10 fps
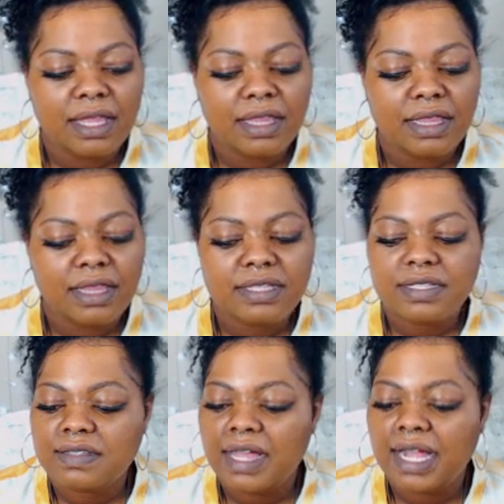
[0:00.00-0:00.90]
this
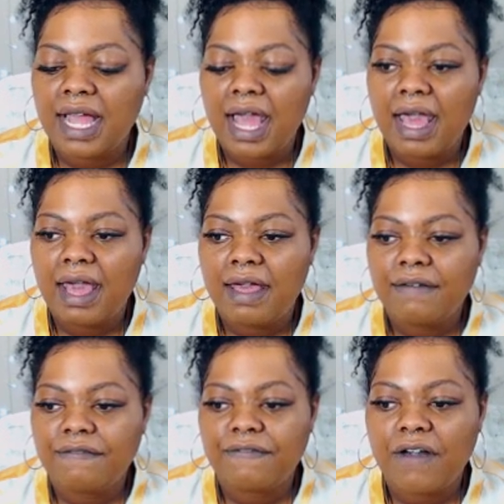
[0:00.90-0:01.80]
is like
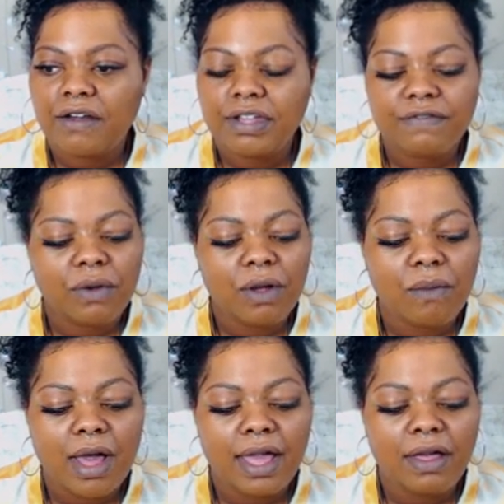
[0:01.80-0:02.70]
I've fought it for a
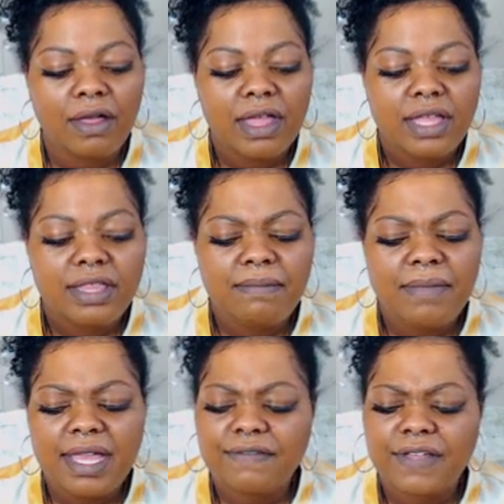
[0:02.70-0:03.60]
while. They
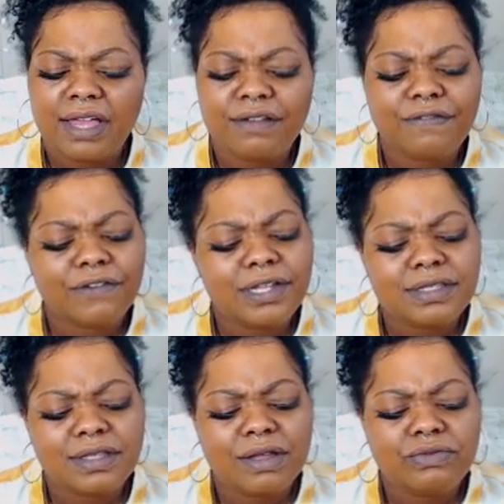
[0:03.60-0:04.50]
may have kind of
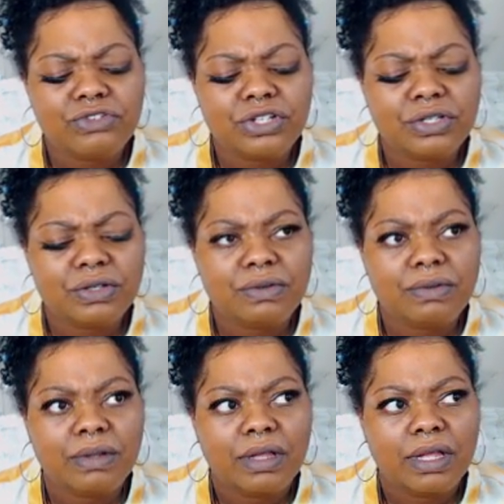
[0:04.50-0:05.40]
friend zoned
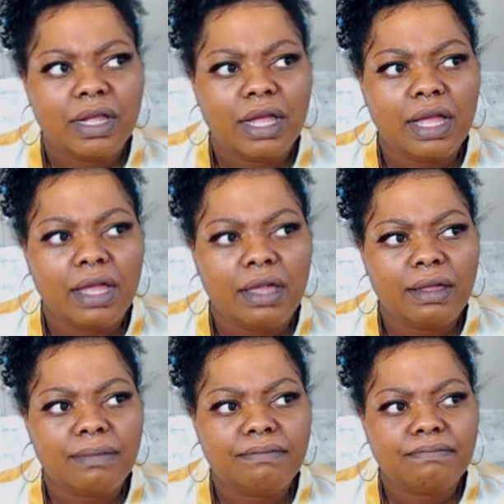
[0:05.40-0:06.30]
you.
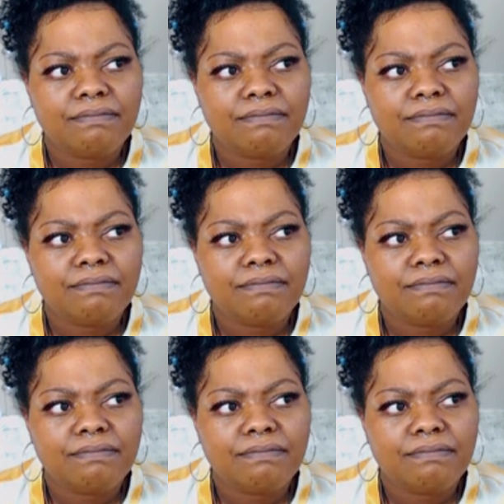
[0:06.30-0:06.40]
Um,